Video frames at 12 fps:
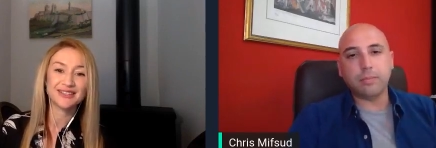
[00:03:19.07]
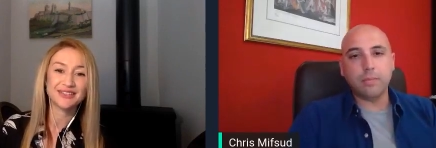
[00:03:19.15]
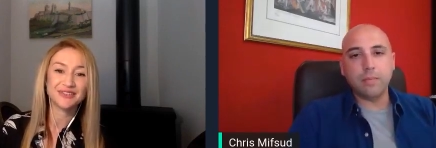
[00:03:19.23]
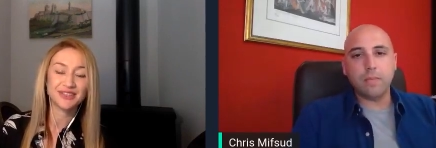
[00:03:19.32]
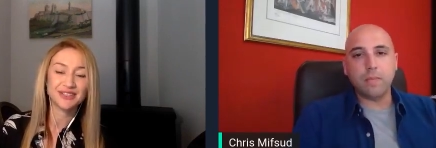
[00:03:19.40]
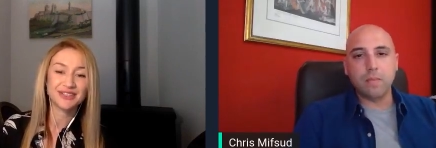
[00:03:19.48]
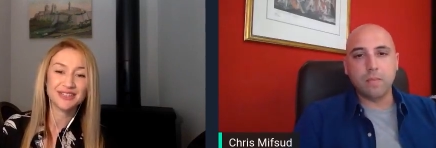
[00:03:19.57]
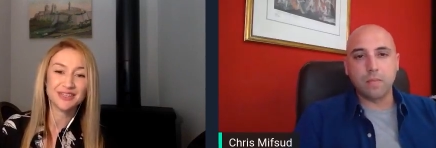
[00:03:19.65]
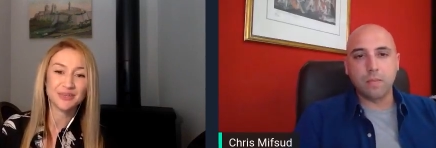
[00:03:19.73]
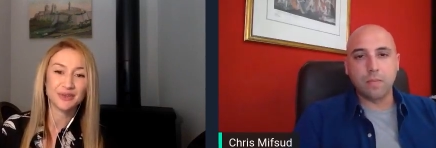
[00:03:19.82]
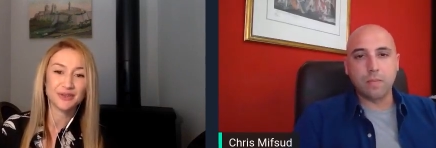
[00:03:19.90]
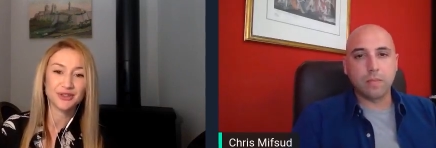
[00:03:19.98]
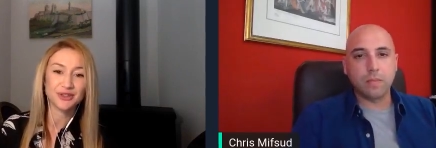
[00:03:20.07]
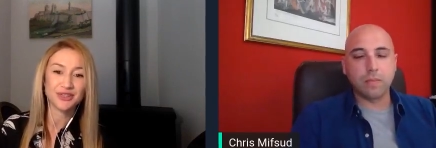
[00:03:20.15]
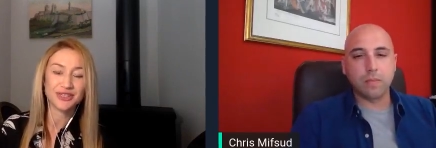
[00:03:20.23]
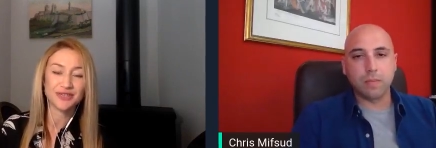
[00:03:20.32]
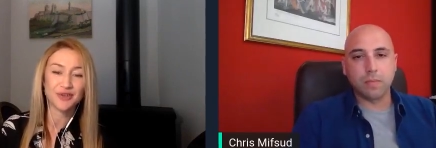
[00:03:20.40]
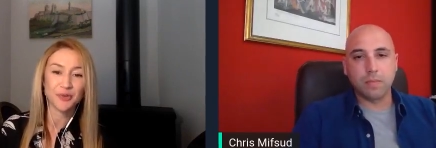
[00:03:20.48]
Speaker 1: difficulties, one of the
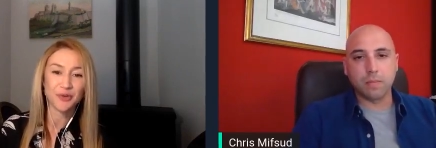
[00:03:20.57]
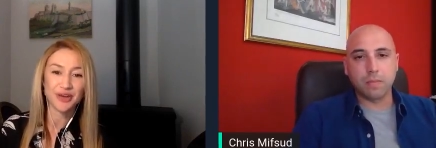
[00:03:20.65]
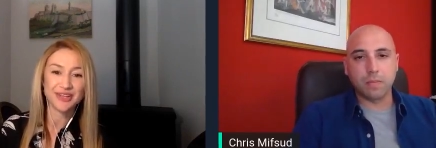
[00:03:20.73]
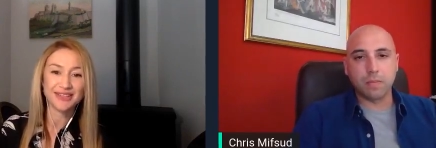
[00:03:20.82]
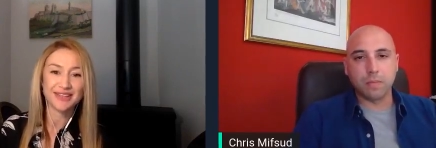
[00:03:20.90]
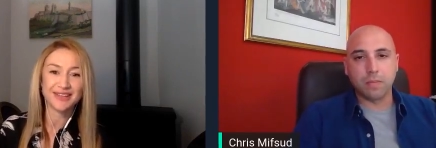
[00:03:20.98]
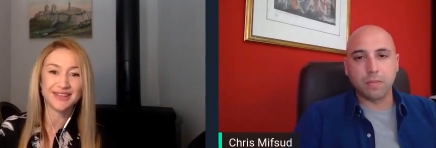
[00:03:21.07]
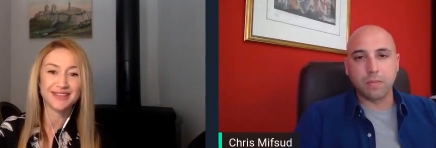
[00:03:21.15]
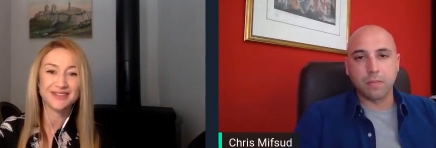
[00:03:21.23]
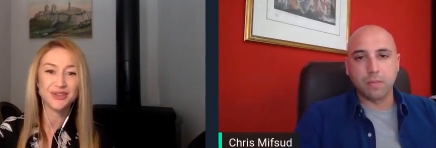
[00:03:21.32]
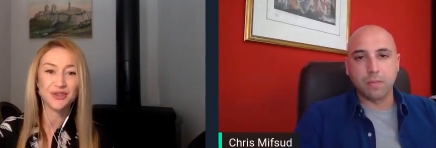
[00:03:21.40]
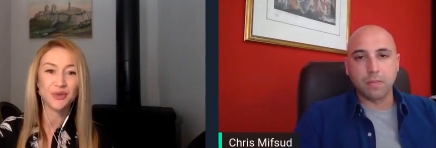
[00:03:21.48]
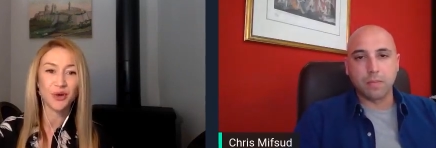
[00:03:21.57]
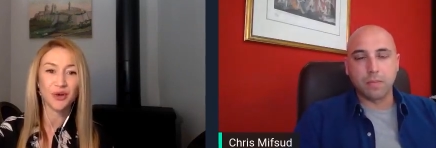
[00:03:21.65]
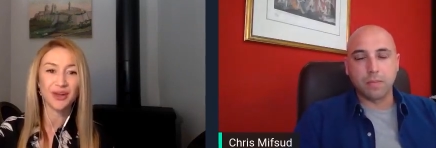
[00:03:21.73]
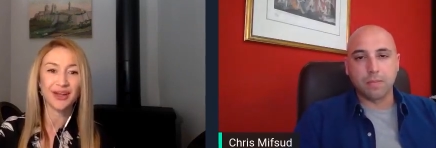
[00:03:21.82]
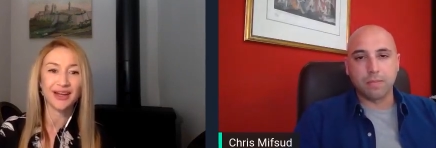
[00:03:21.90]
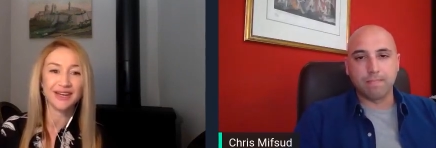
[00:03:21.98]
joys of operating in this new
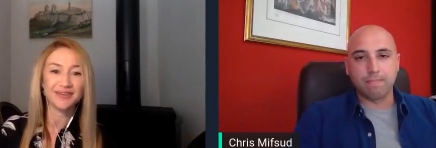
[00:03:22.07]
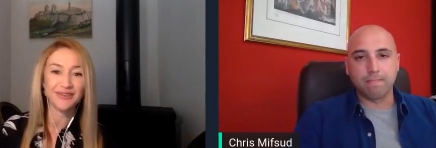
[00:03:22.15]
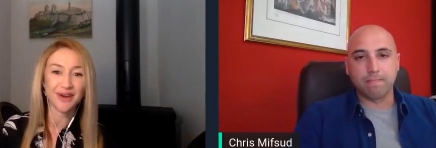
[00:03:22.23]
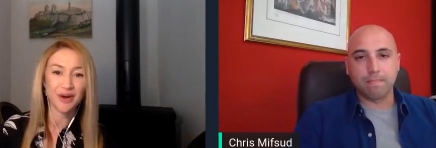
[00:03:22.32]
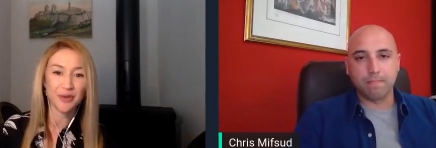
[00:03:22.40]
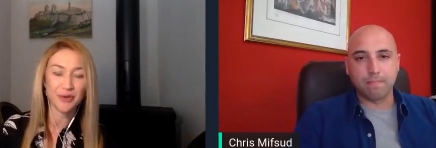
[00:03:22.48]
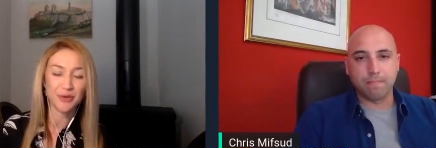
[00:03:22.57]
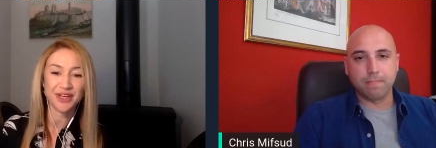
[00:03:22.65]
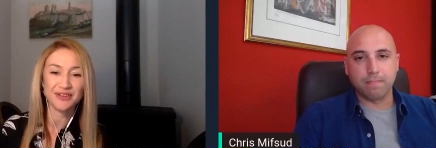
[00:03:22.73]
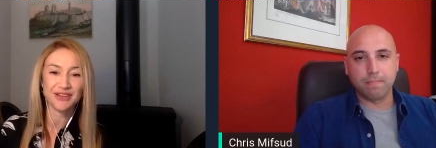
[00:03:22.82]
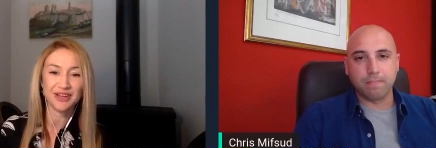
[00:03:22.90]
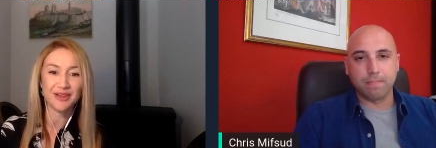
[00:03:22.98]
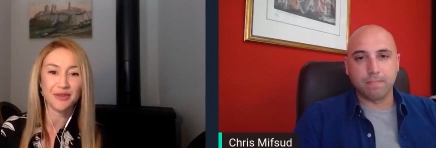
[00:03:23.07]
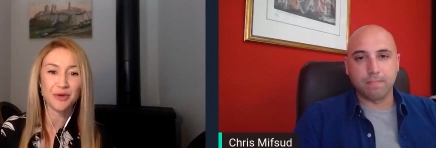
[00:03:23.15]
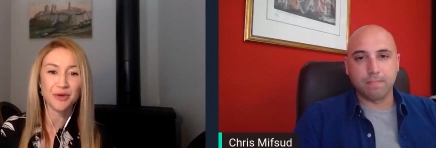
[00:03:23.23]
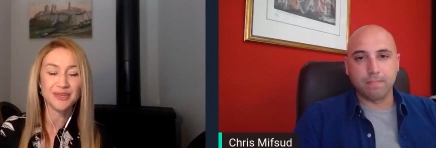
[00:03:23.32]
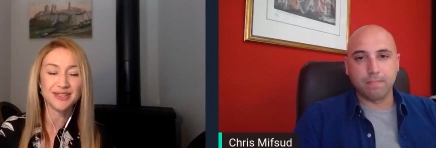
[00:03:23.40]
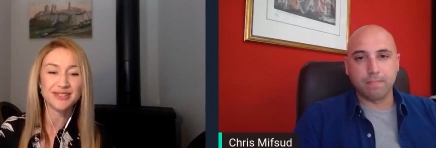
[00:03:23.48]
online environment we're living in at the
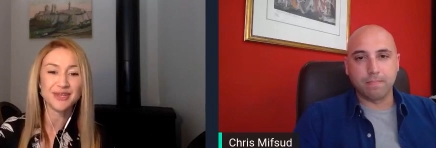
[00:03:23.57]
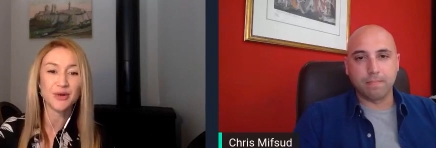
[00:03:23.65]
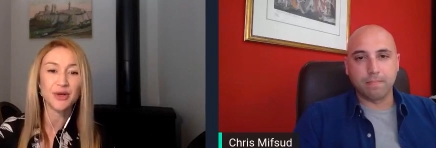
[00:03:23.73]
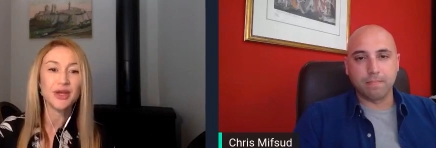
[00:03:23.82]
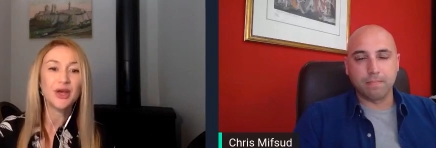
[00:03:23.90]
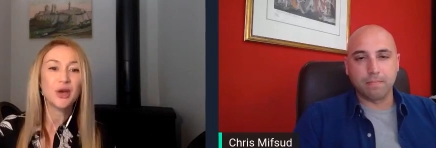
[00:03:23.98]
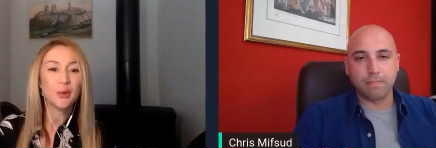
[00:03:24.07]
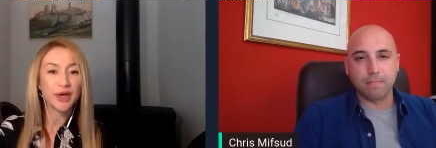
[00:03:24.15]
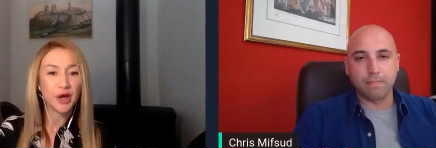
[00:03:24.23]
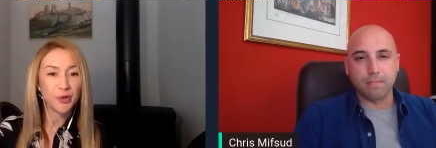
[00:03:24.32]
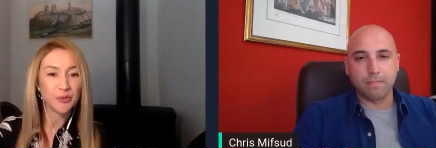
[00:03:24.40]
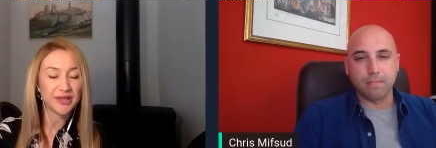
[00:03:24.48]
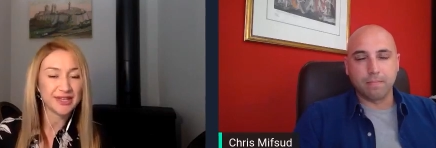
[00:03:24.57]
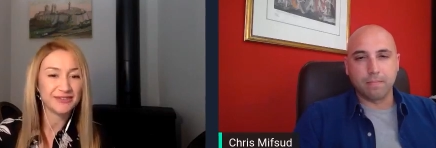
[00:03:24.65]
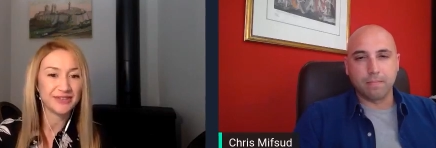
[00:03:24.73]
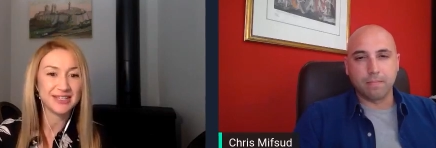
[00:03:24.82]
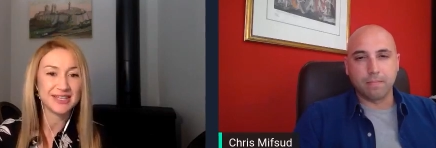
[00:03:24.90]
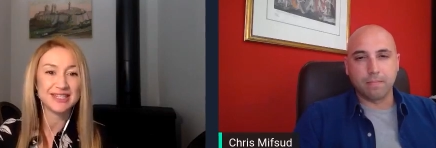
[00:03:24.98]
moment. So we hope that
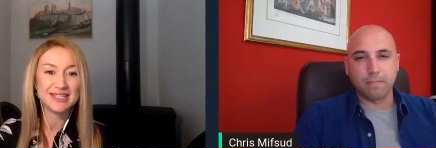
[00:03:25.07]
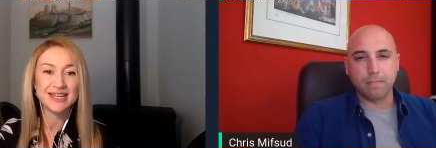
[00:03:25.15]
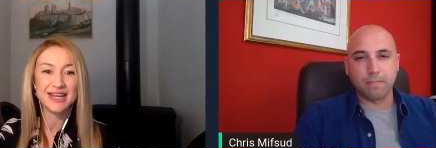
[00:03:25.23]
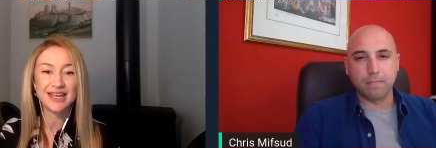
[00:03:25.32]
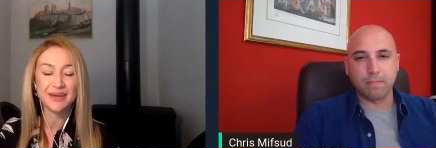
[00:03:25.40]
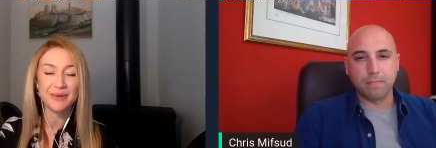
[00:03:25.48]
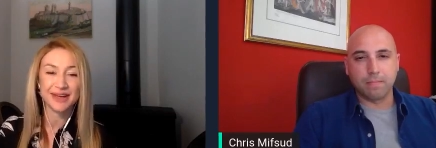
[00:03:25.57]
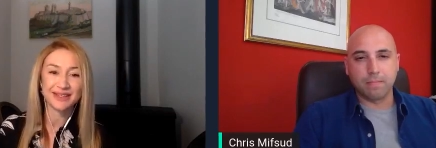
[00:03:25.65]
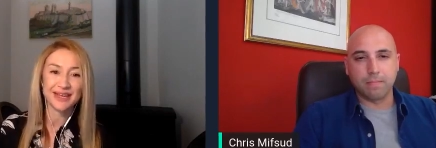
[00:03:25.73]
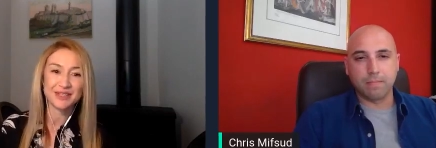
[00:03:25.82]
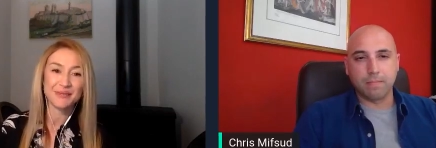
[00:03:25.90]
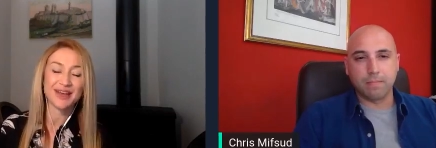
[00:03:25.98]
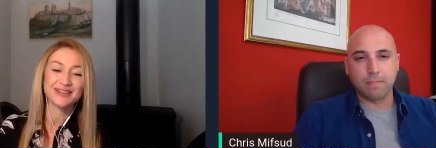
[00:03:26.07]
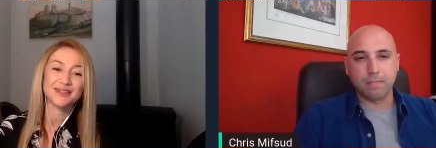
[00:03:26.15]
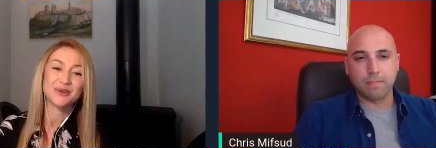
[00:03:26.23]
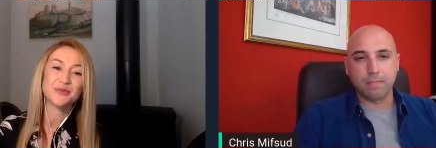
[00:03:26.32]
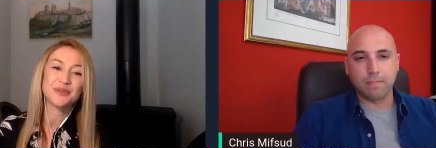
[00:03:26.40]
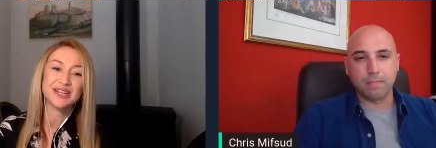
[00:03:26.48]
if his internet get back, gets back
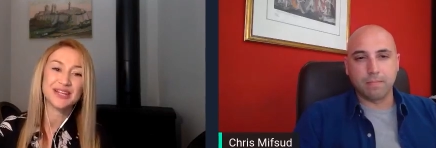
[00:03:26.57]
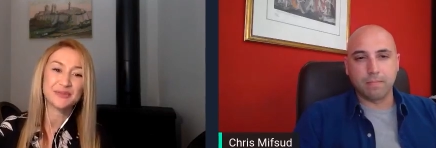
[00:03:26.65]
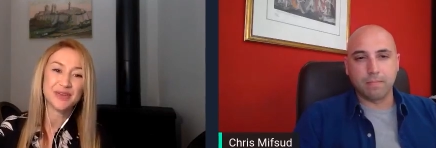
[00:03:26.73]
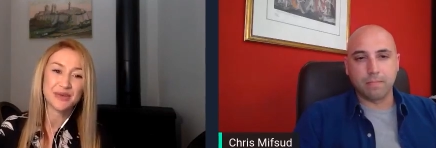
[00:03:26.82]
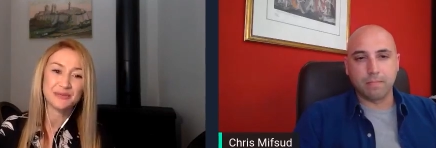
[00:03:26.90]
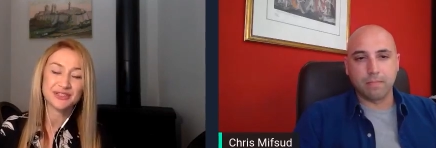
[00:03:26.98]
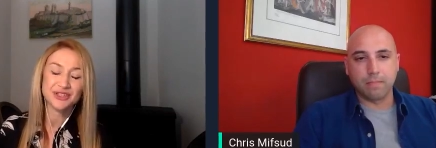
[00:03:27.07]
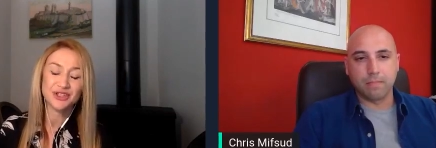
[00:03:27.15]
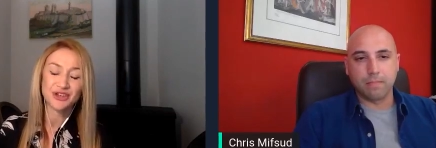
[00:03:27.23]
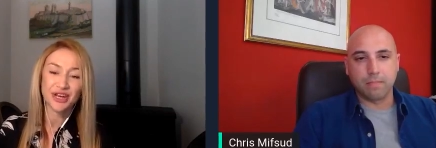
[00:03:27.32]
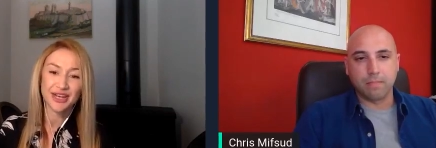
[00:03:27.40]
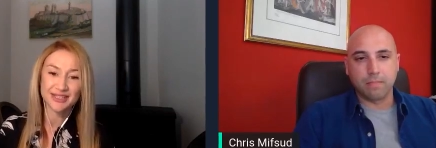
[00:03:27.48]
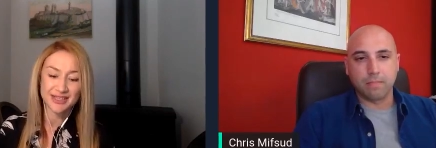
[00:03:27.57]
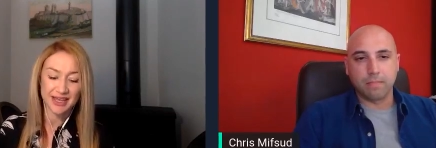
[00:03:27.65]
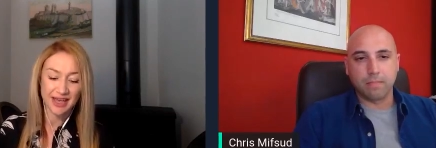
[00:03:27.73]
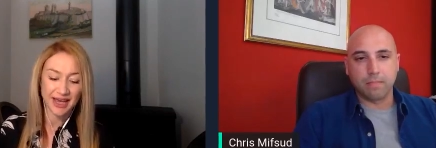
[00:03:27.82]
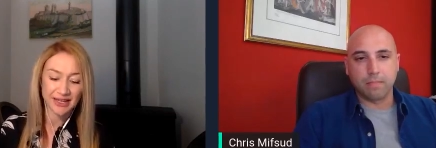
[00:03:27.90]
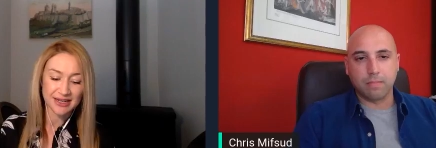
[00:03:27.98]
to normal, he'll be able to join us
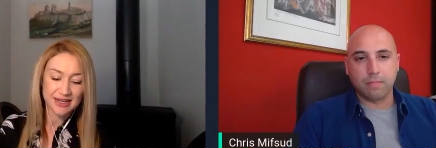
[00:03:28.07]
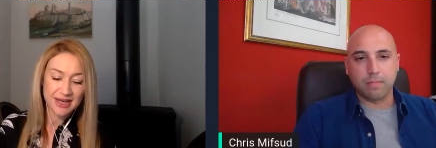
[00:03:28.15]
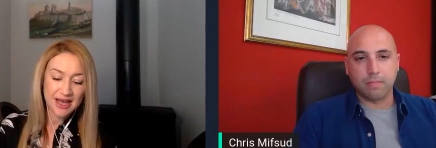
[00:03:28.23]
again.